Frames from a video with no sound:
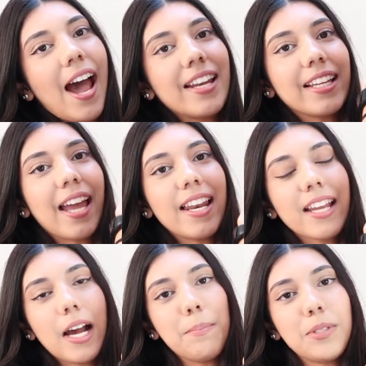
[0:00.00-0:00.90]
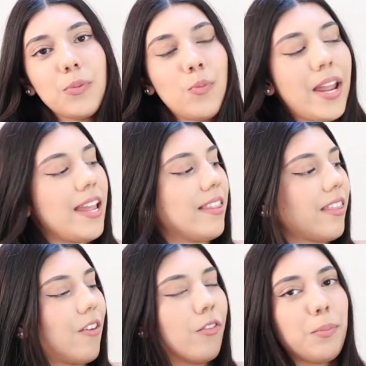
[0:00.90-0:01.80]
and again it comes
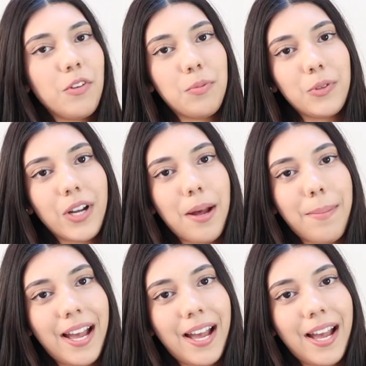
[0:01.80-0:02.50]
with removable cup